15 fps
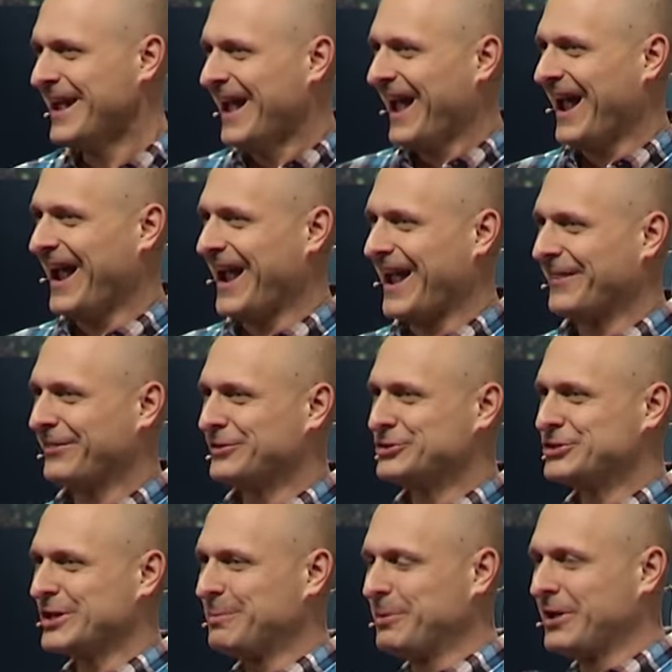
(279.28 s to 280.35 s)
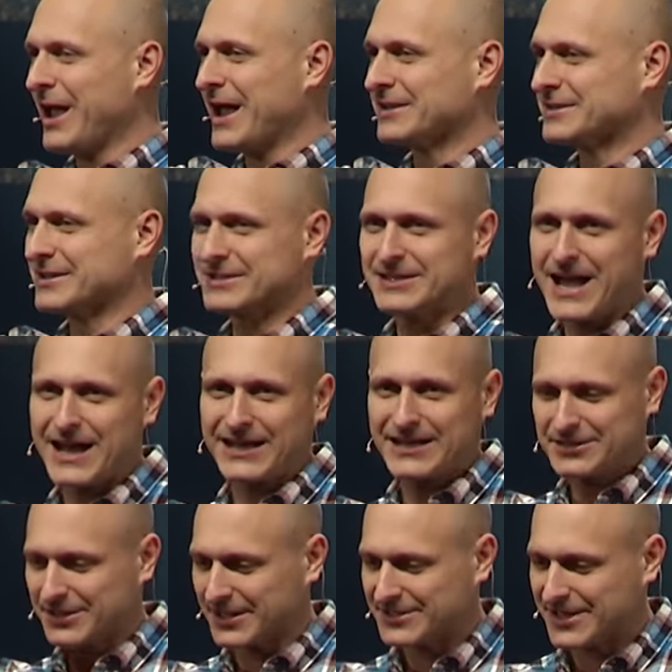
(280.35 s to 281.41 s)
and G P S is not
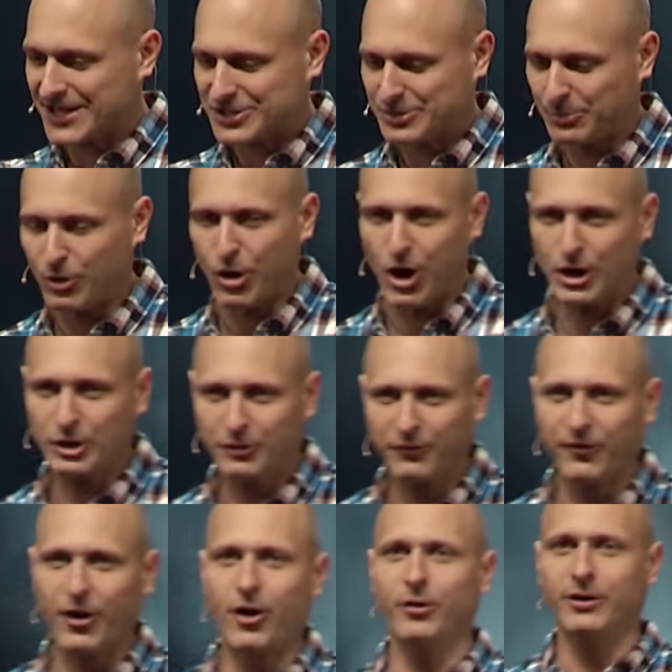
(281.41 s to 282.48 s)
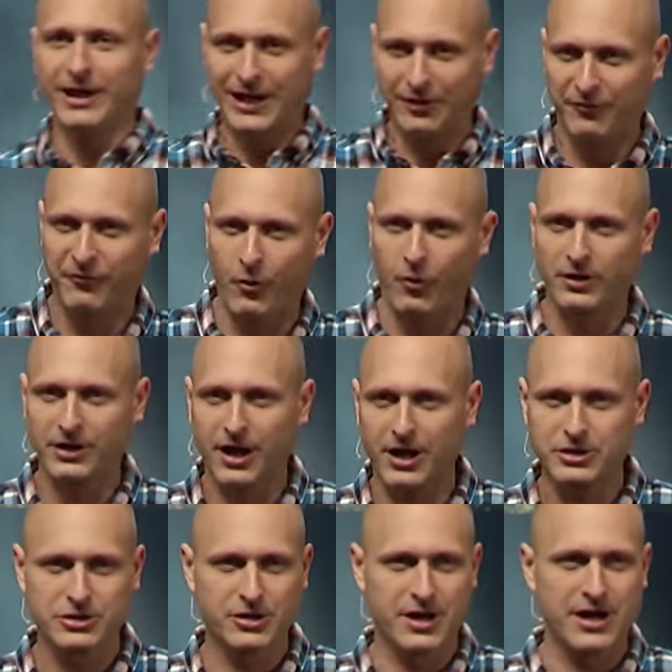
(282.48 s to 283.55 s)
easily accessible on your phone in a foreign
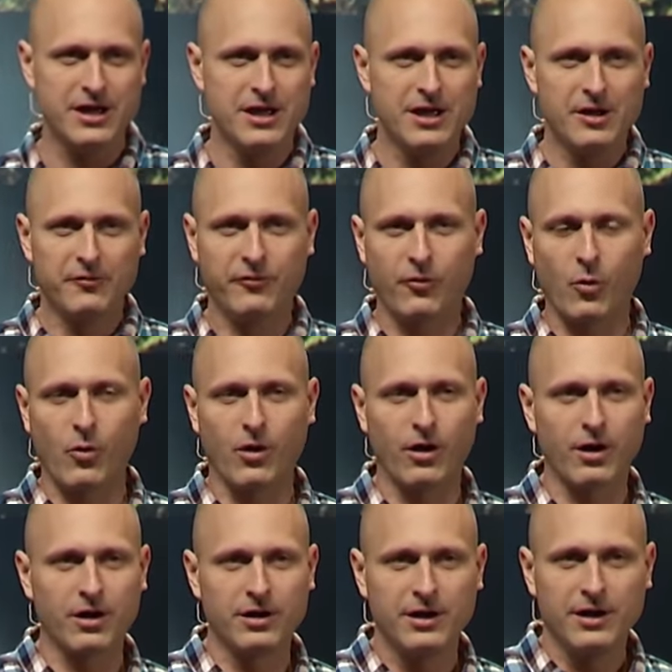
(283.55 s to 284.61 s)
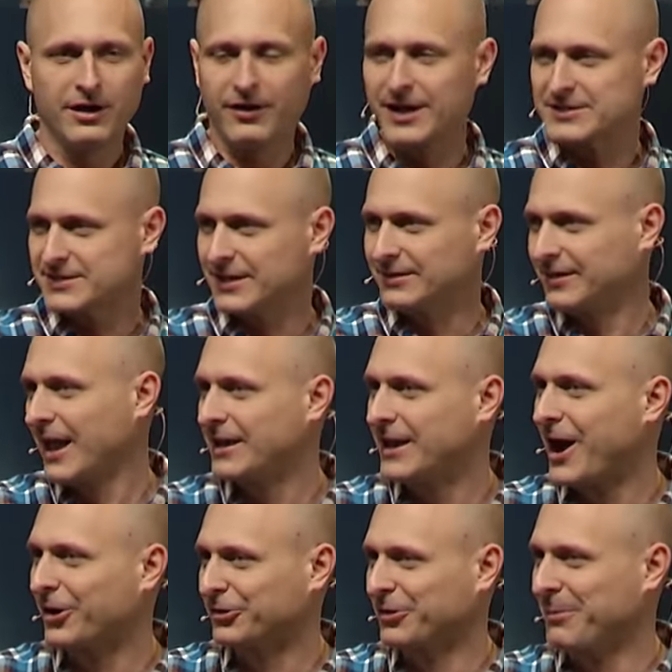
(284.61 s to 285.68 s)
country for less than ten
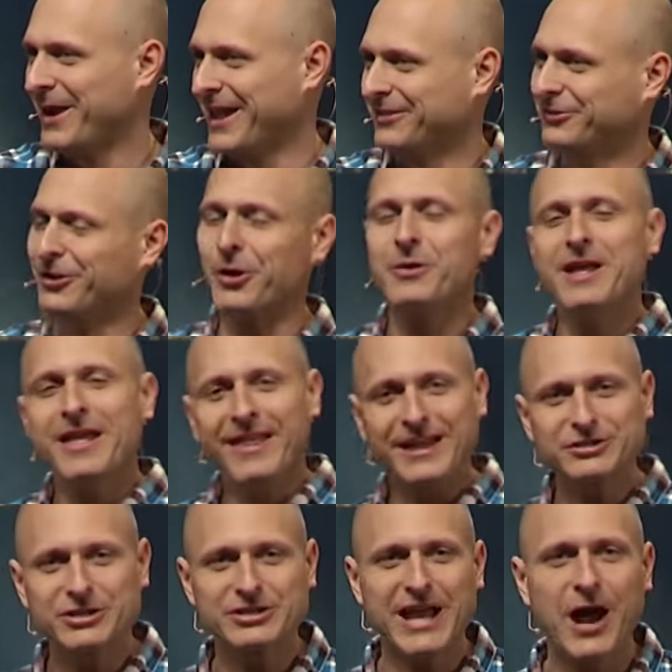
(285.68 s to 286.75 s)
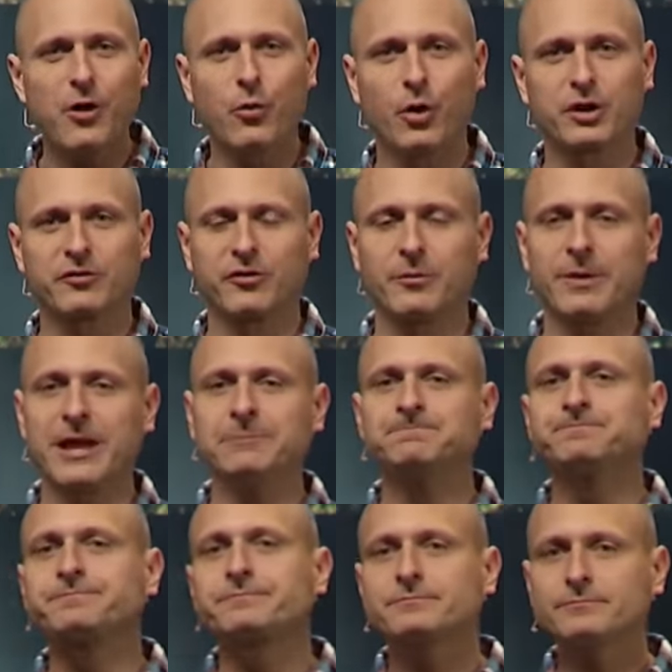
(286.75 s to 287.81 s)
dollars a minute. So that's just how it worked for me.
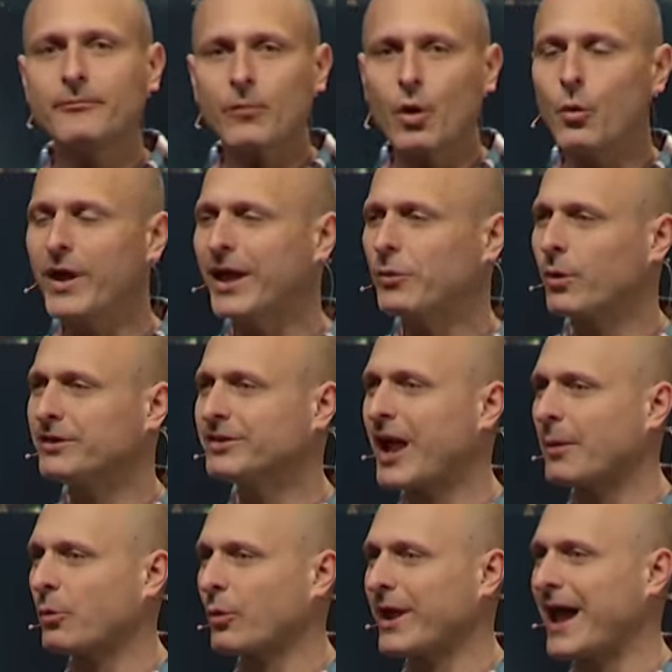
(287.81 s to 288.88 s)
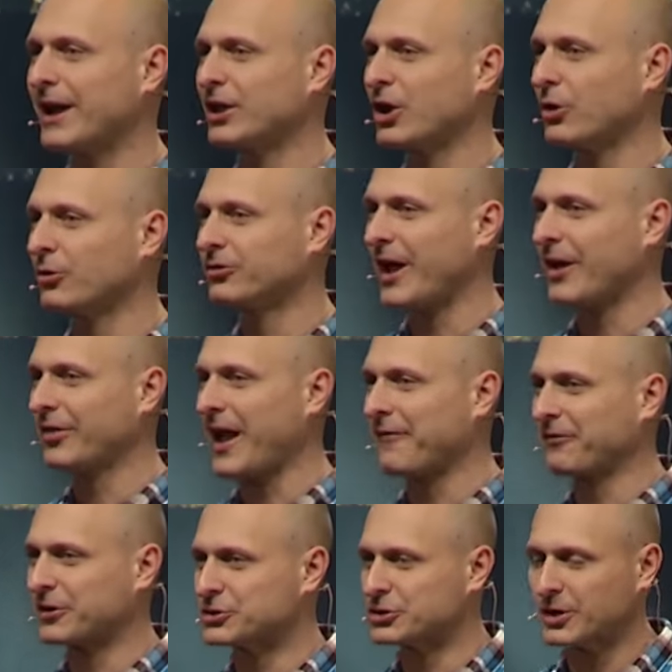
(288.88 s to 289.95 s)
We had one time where we had a Go South
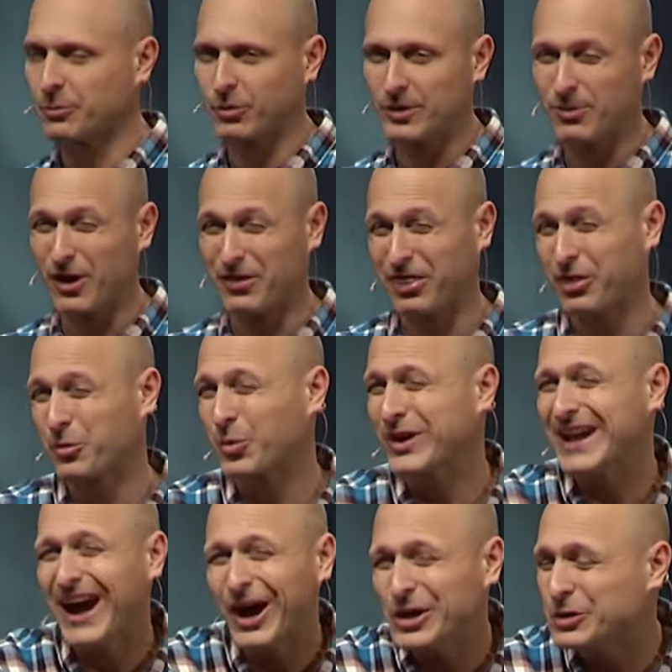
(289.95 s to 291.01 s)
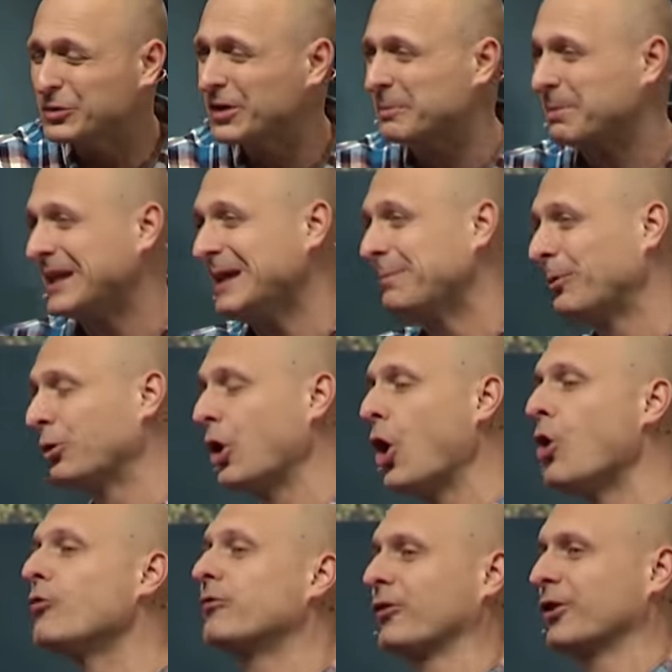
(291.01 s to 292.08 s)
Africa trip. We brought three hundred people
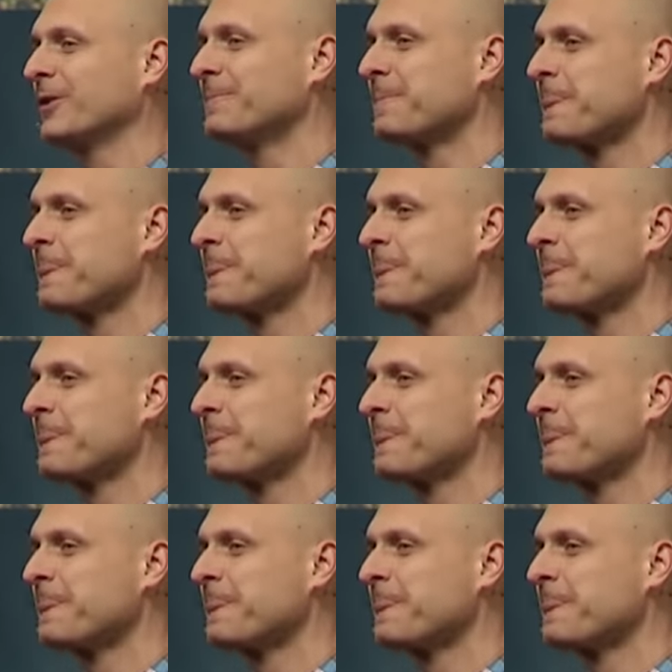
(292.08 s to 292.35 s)
over.